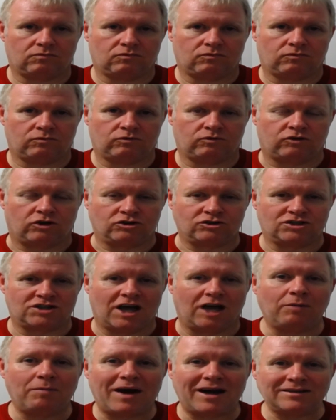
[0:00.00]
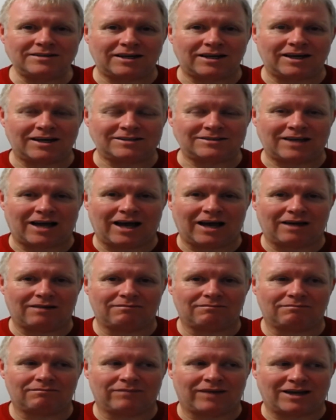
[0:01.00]
it's on sell by date, is that?
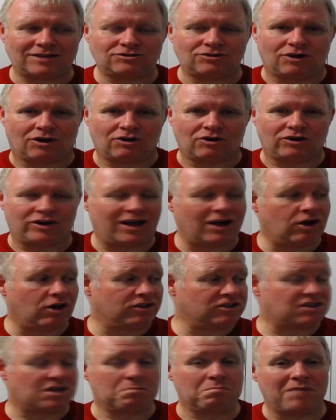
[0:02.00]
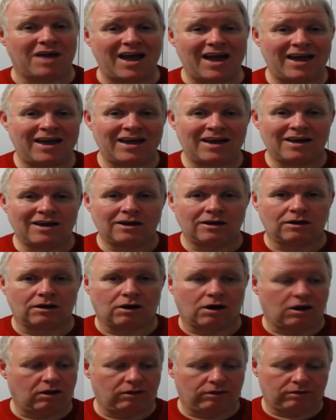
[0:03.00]
That's not good. And I got this in May, you
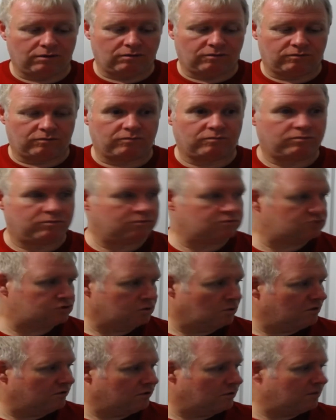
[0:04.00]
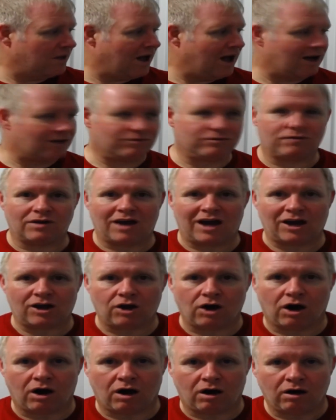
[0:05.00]
know, and some of them that I
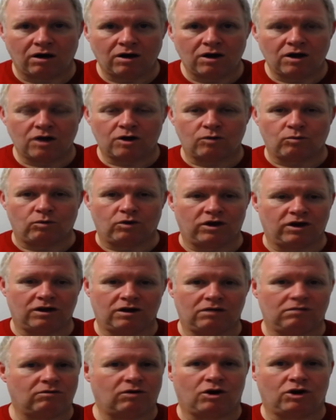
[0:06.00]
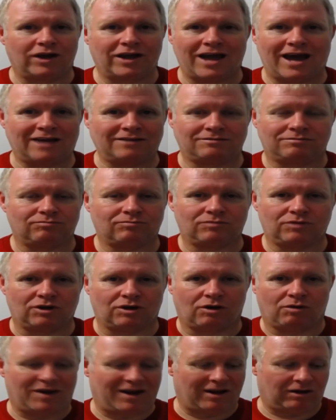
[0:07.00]
got were only had, you know,
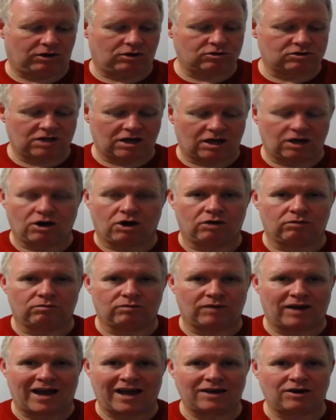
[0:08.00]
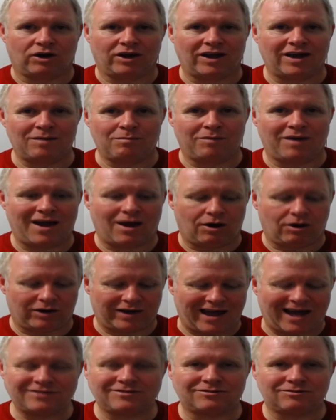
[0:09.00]
when I looked at it, or when I got it in May, only
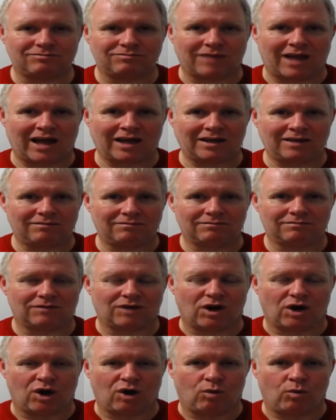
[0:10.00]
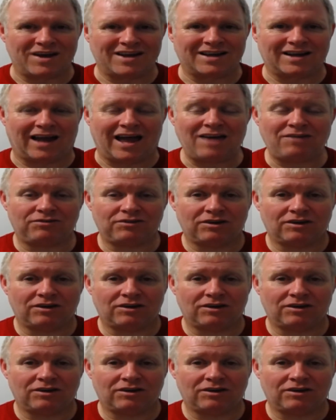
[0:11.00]
had like a week left,